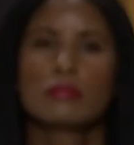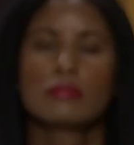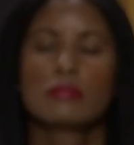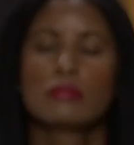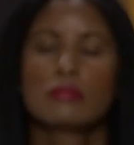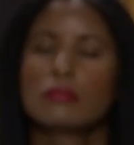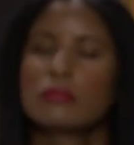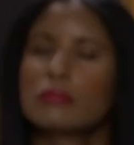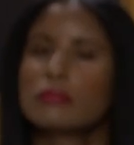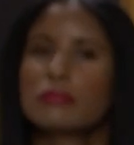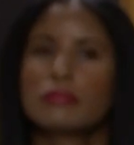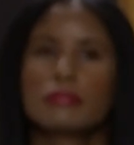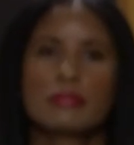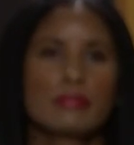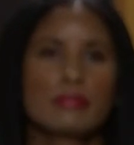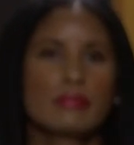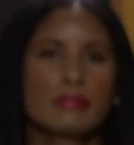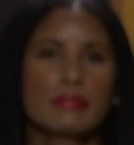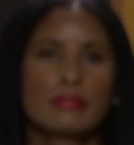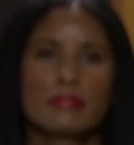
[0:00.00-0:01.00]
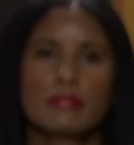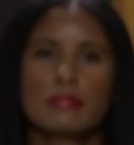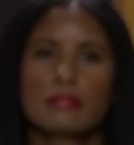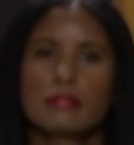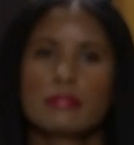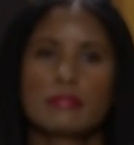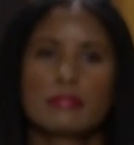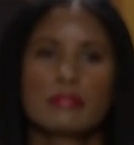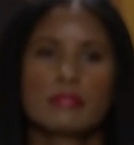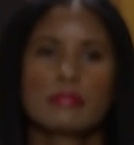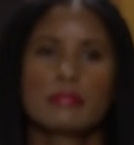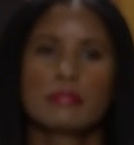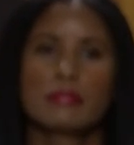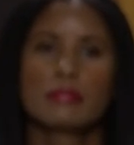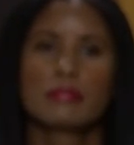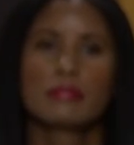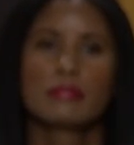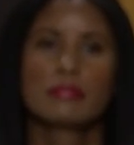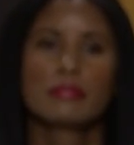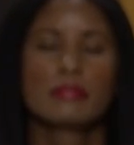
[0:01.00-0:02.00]

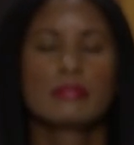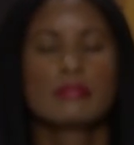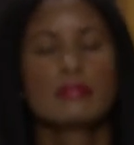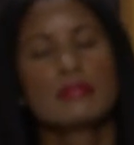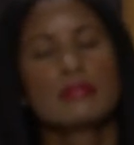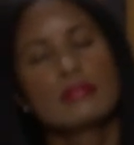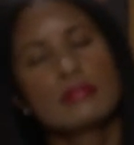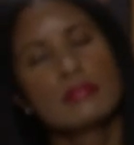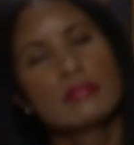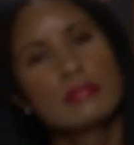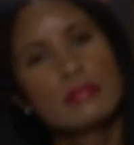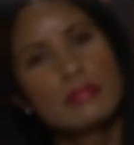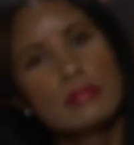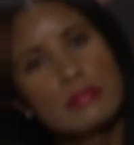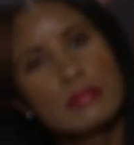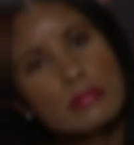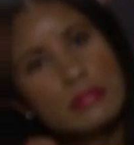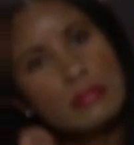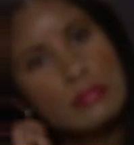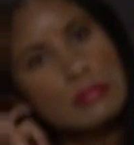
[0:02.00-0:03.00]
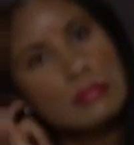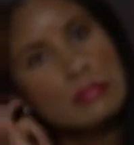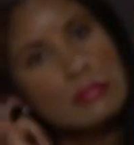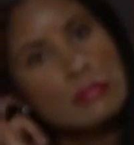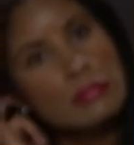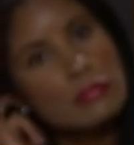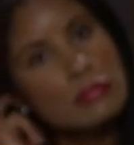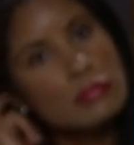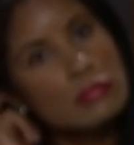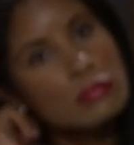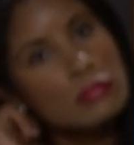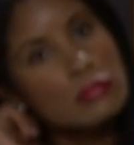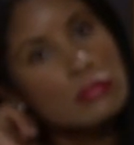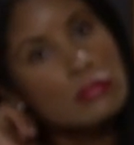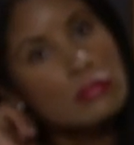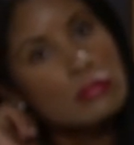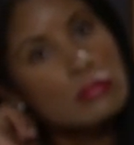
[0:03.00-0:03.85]
The person shown says nothing.